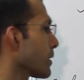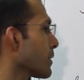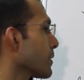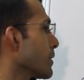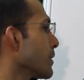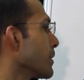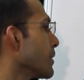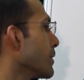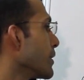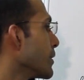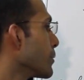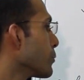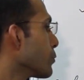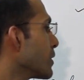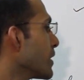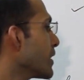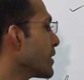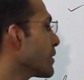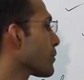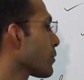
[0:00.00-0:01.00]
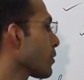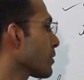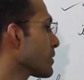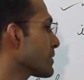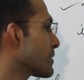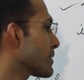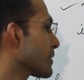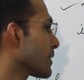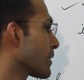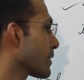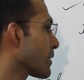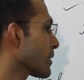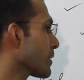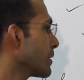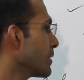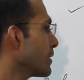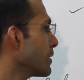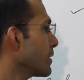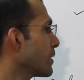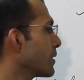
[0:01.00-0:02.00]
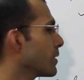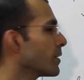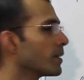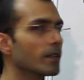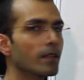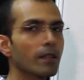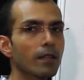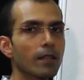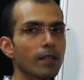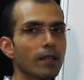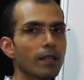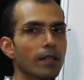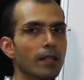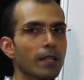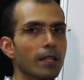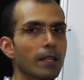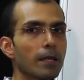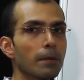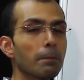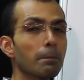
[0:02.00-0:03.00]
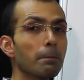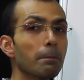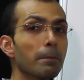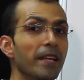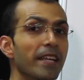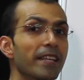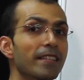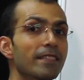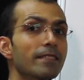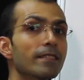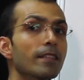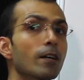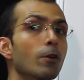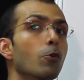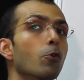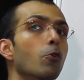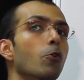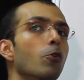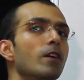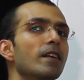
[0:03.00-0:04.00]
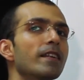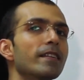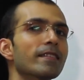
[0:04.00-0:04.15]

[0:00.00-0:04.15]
The newly drawn circle meets the old